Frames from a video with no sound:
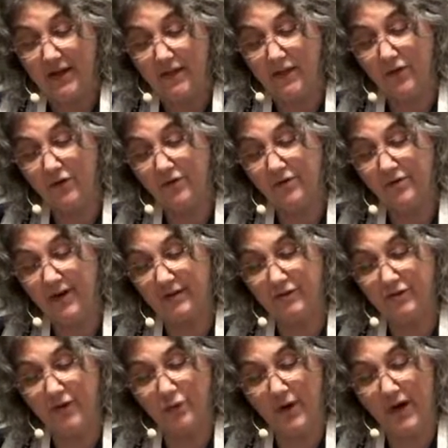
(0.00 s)
and those of
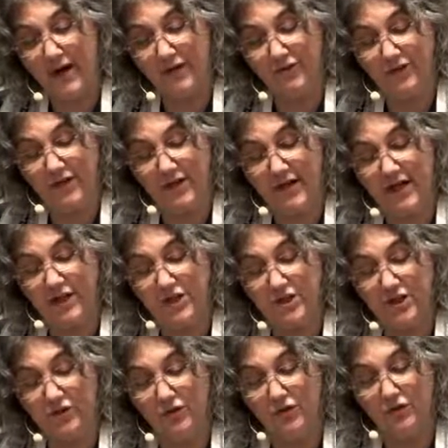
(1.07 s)
every race and
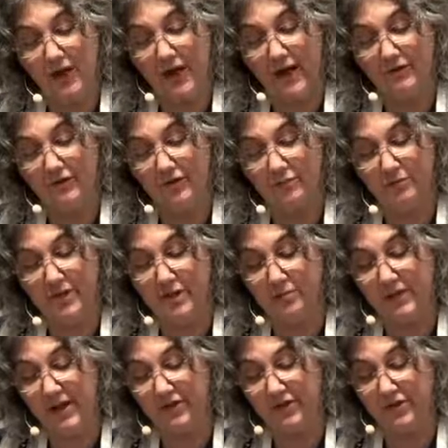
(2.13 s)
nation whose lives have been a
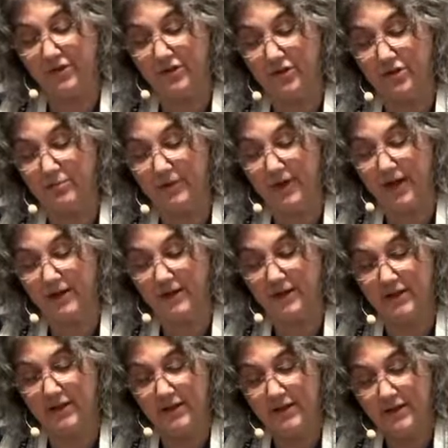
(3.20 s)
blessing to
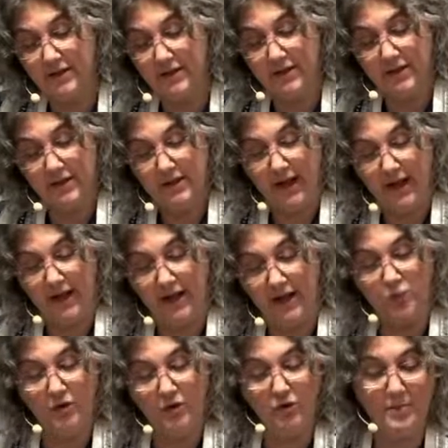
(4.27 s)
humanity. As
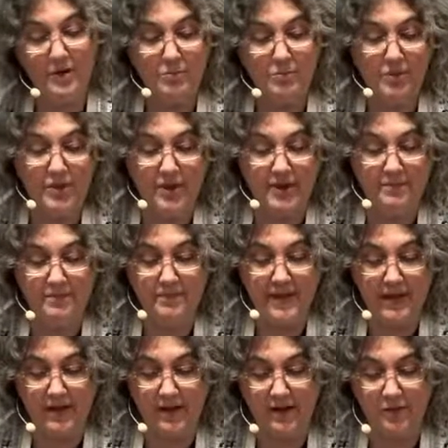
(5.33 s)
we remember them,
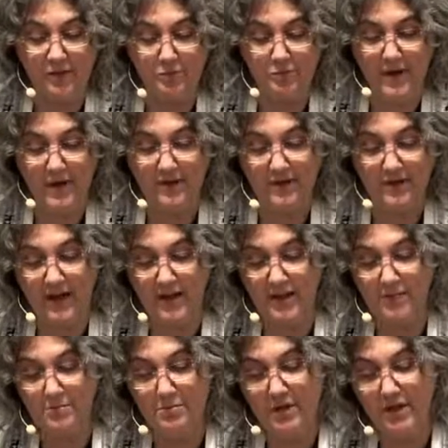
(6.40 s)
let us meditate on
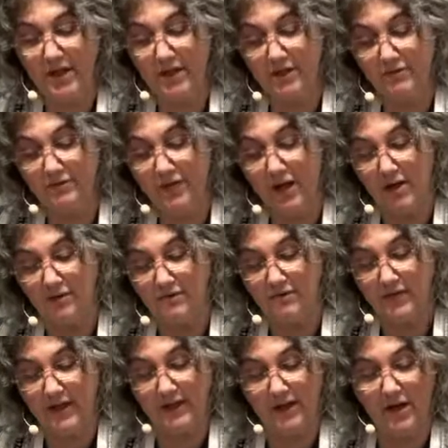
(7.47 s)
the meaning of love
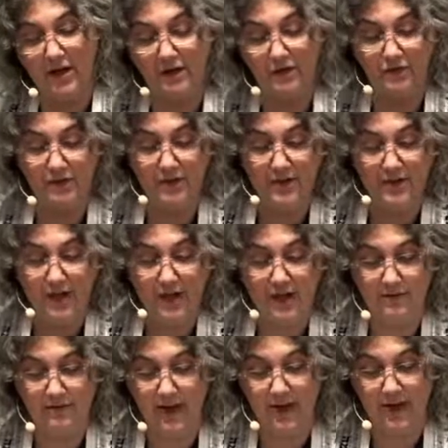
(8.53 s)
and loss,
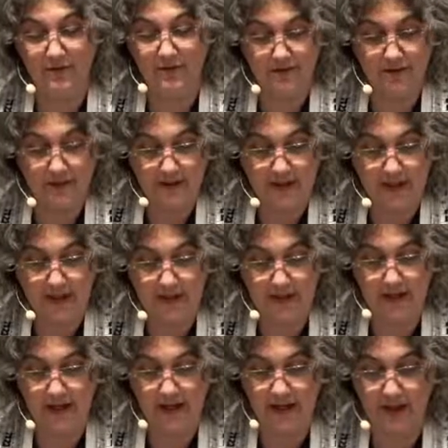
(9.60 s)
of life and
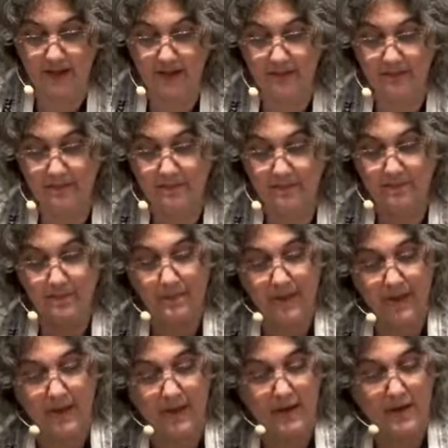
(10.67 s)
death.
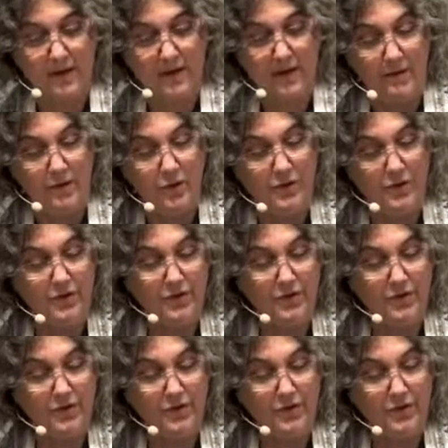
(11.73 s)
I'm going to